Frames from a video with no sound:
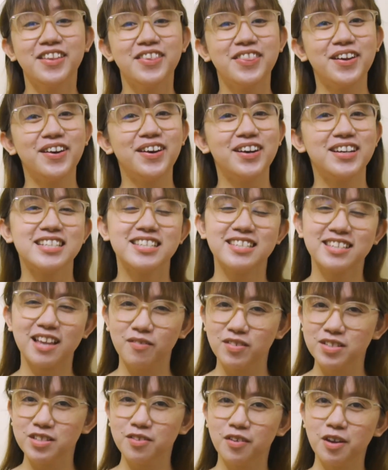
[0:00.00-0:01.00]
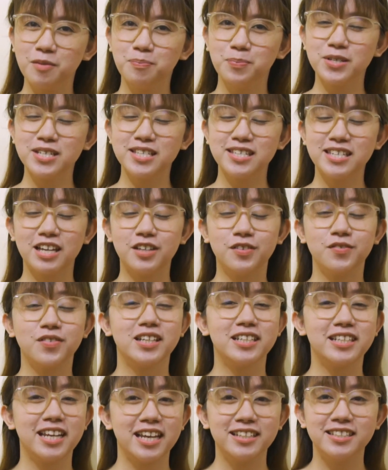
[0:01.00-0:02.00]
There are 75% of
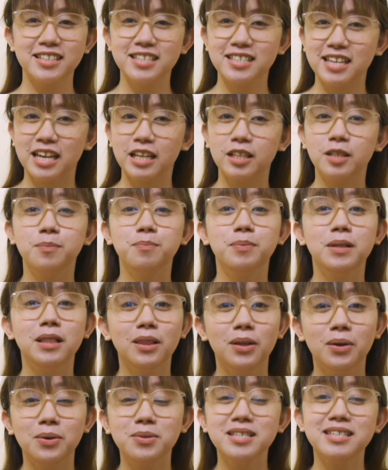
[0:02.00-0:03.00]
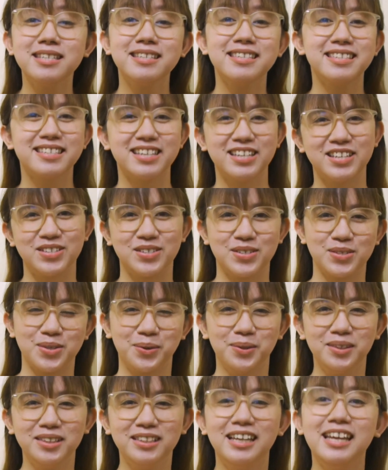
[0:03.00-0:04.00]
the dataset below 16 years
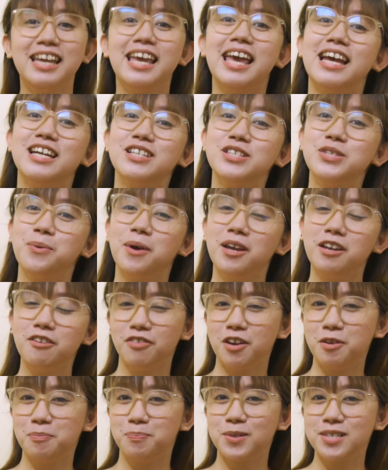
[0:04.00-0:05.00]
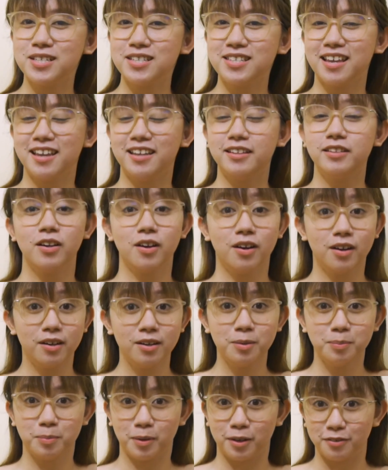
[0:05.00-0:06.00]
old and 25%
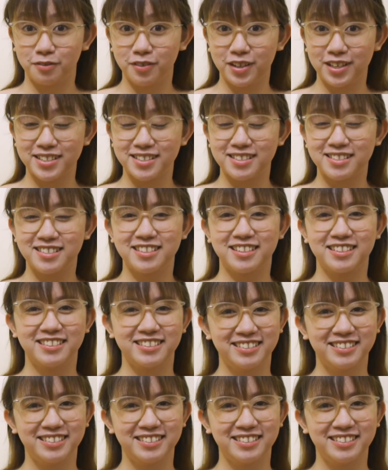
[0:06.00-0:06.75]
are above it.